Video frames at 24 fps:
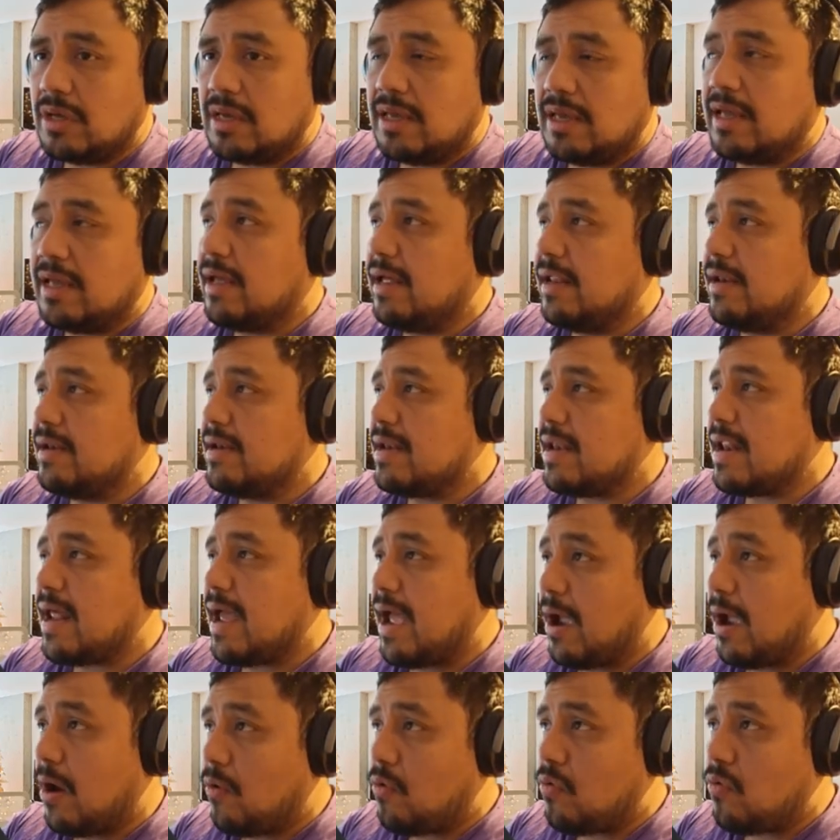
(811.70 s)

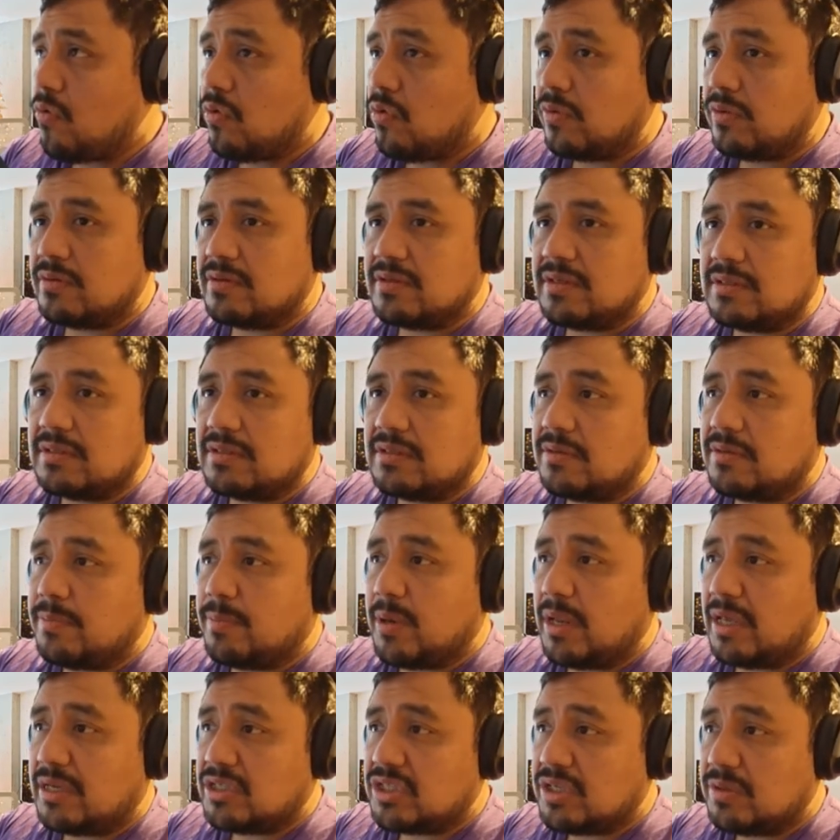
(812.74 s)
Now, since the
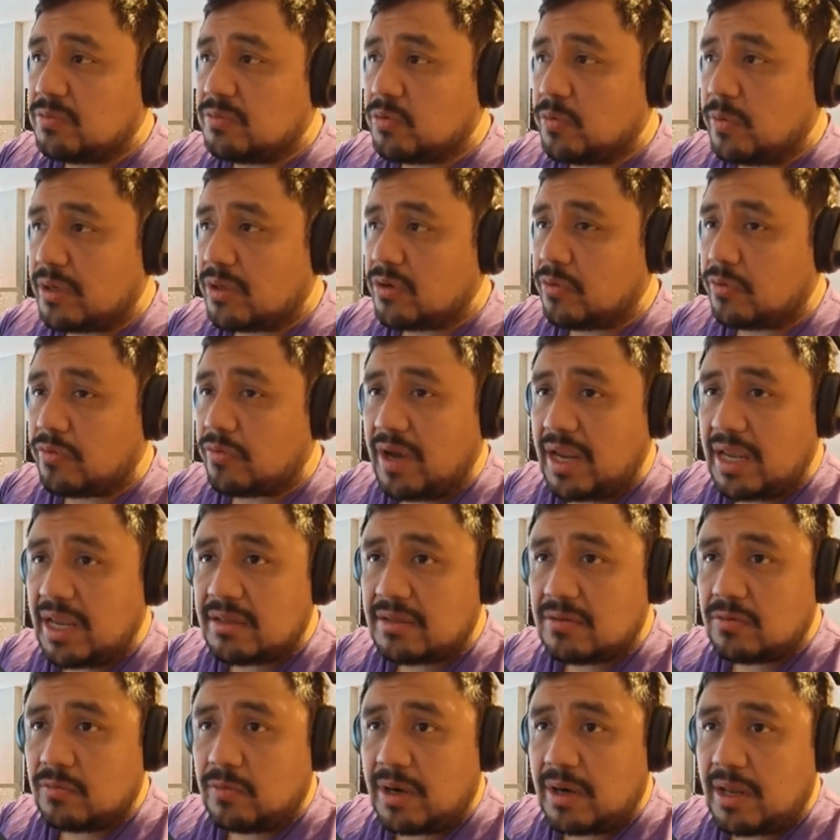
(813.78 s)
blend shapes were correct,
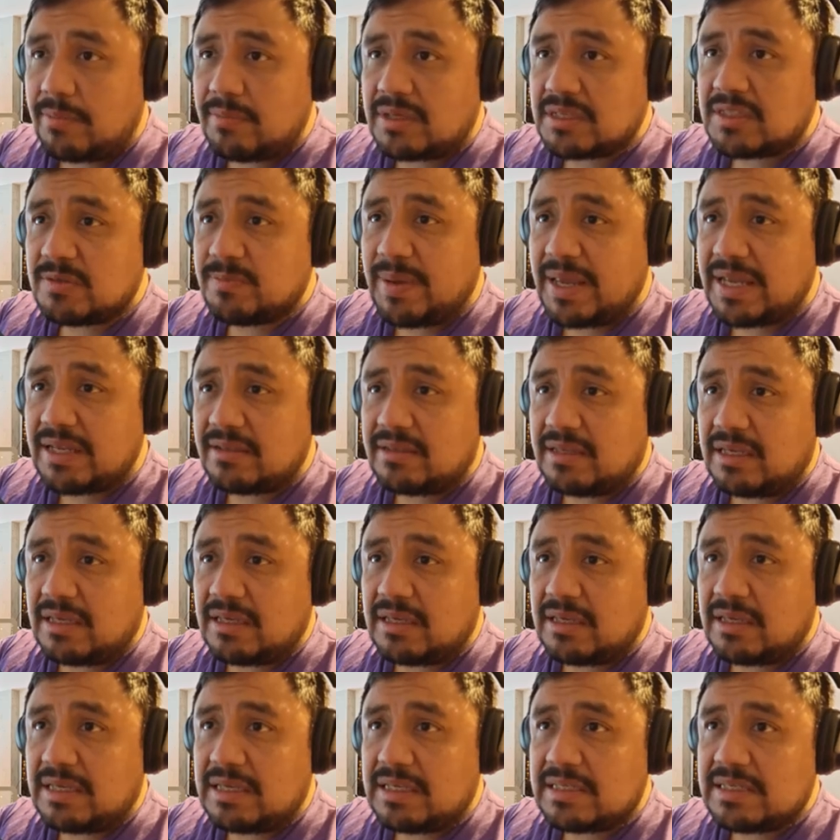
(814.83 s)
what I'm expecting
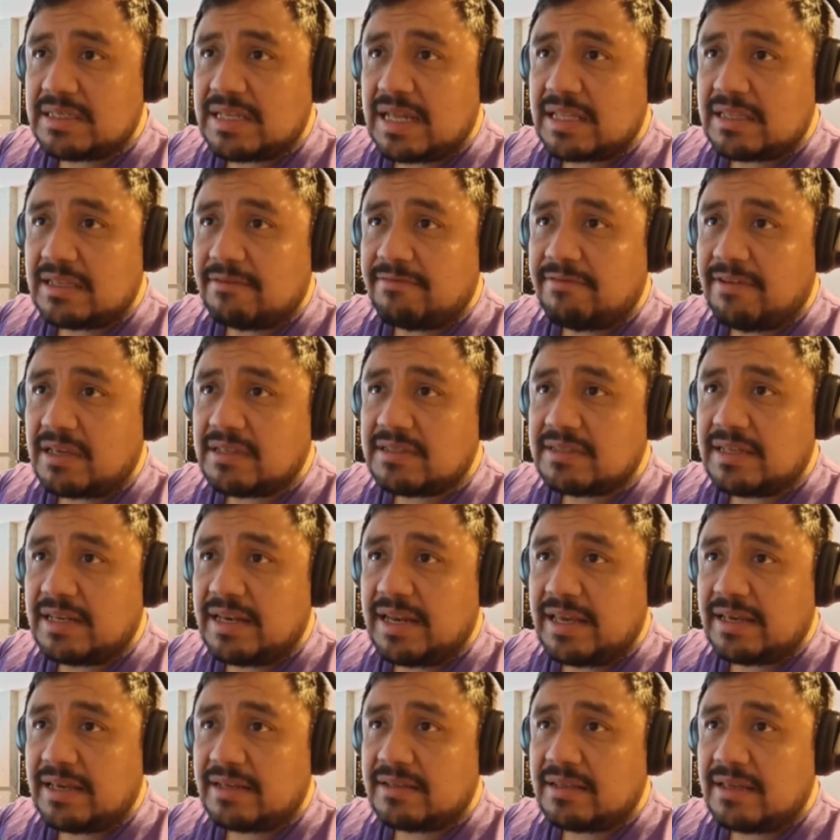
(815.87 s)
is that if I
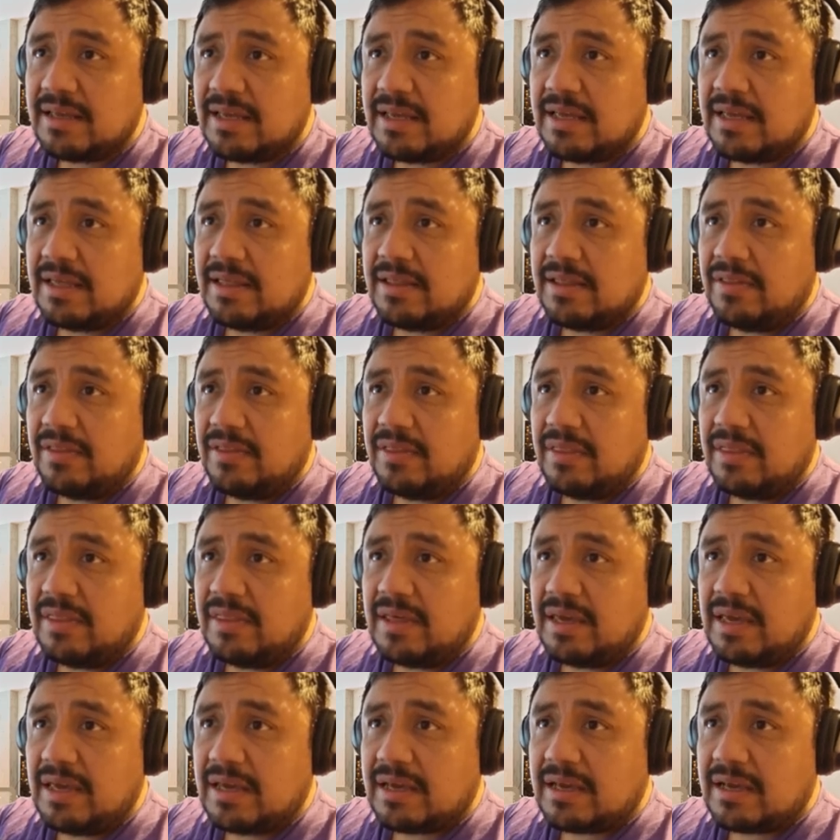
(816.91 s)
select
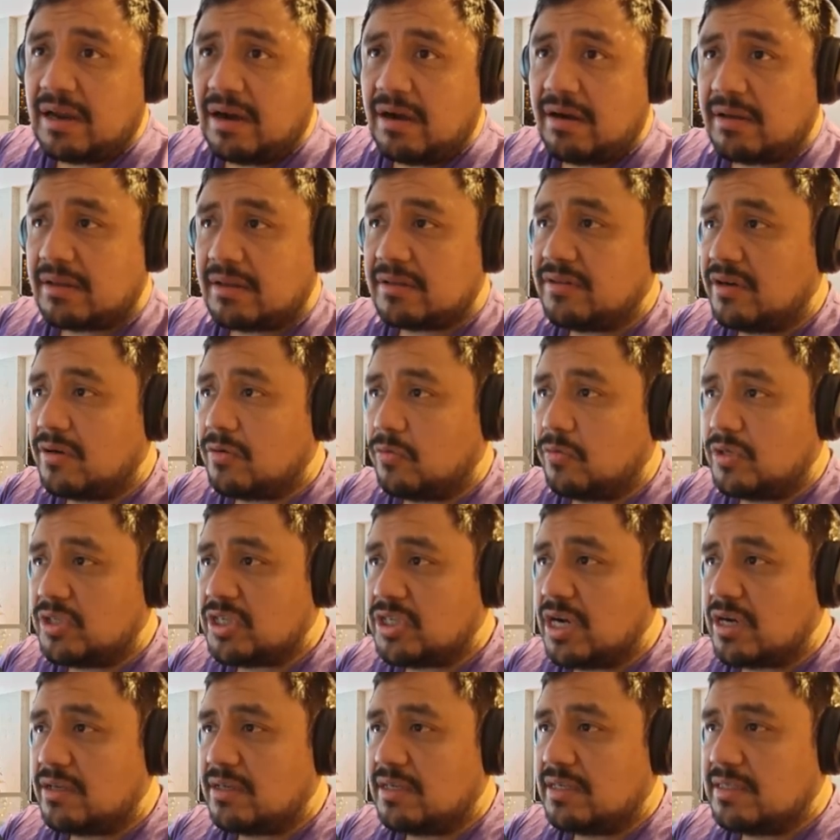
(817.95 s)
the character, which
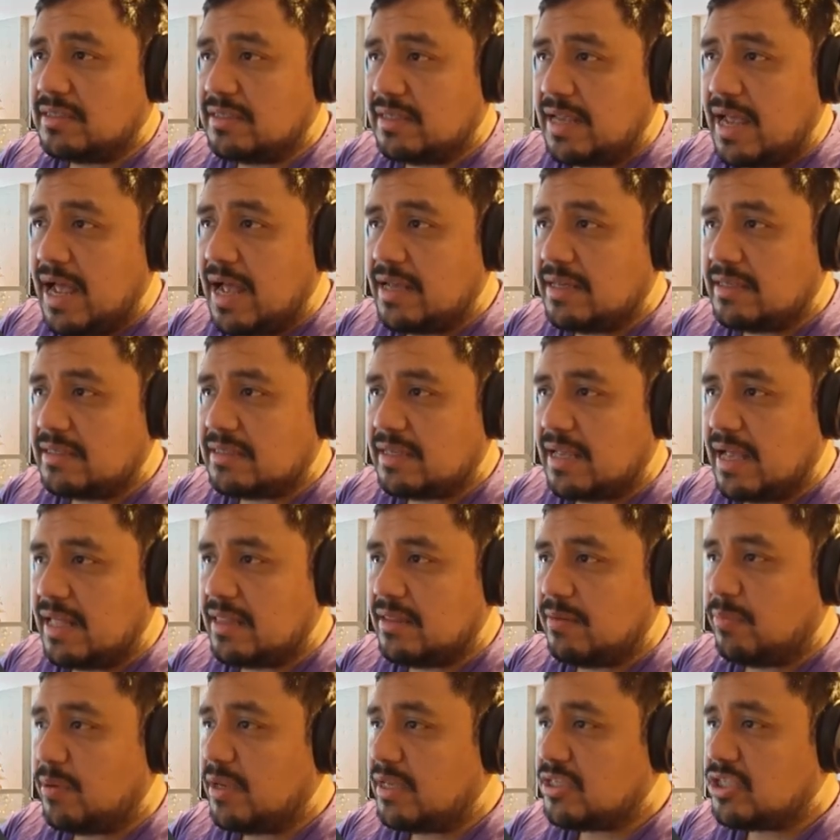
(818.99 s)
is the eyes and the
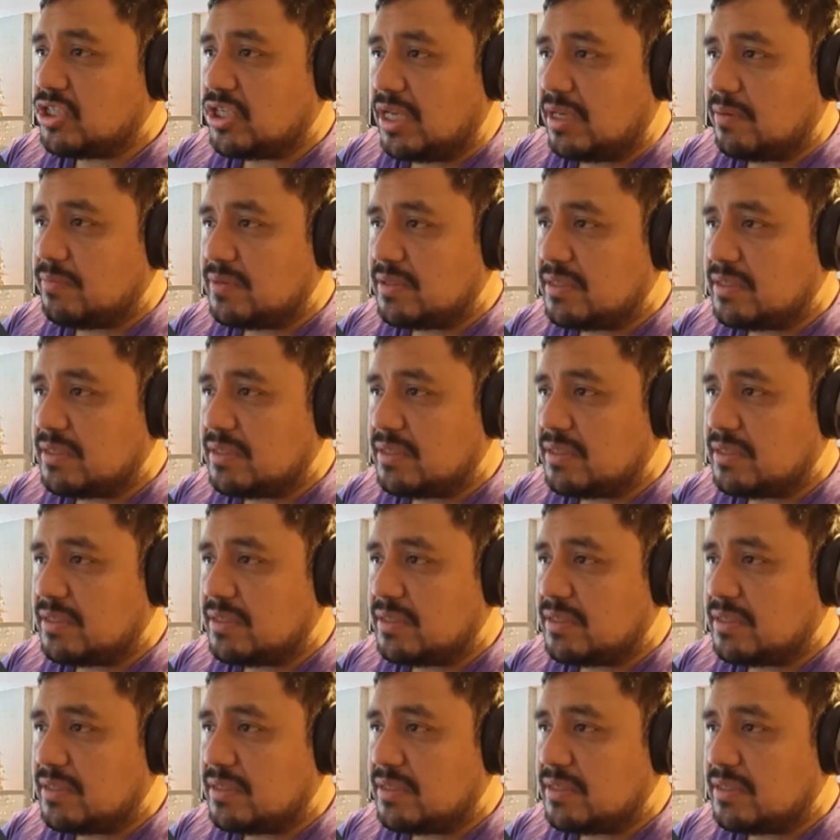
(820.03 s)
blend shapes,